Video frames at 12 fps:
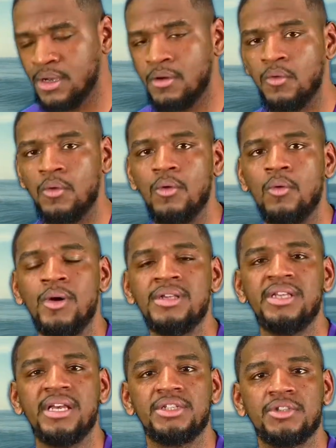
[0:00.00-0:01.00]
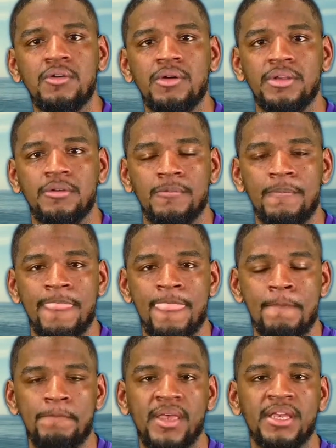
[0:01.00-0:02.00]
So what is that showing you?
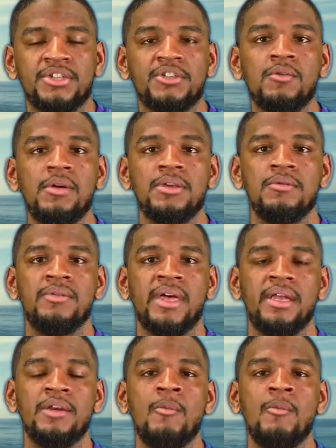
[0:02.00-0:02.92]
It's showing you